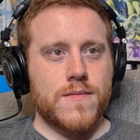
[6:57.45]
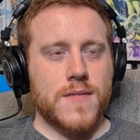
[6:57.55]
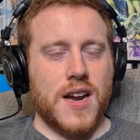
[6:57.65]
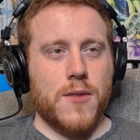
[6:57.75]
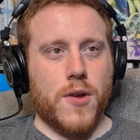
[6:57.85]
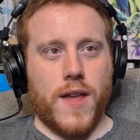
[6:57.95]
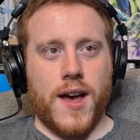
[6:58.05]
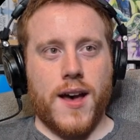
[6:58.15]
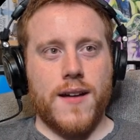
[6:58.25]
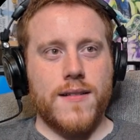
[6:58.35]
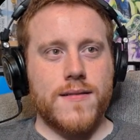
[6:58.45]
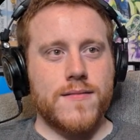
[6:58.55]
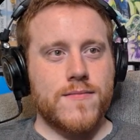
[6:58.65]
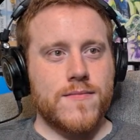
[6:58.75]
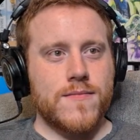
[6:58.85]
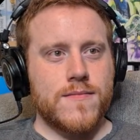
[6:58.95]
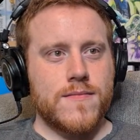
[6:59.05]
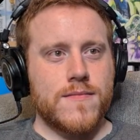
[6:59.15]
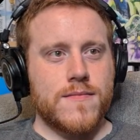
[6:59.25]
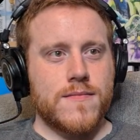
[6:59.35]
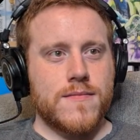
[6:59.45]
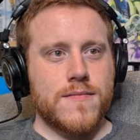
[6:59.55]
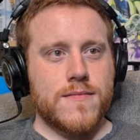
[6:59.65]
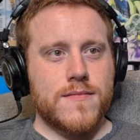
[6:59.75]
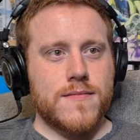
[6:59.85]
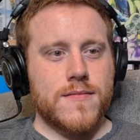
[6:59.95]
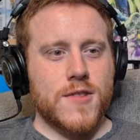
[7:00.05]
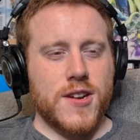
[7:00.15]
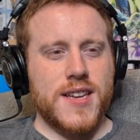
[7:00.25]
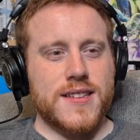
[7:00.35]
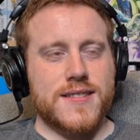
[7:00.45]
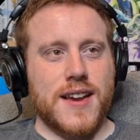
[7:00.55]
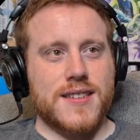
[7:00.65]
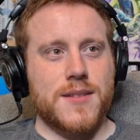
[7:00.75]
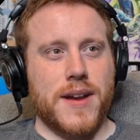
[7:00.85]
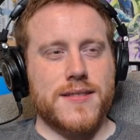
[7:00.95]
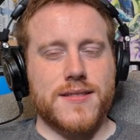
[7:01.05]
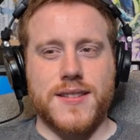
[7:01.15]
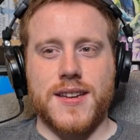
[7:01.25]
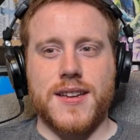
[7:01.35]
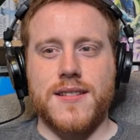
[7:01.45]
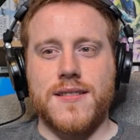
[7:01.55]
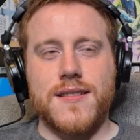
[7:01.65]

Kind of won the hat. Blood. God, he is a sexy bastard, isn't he?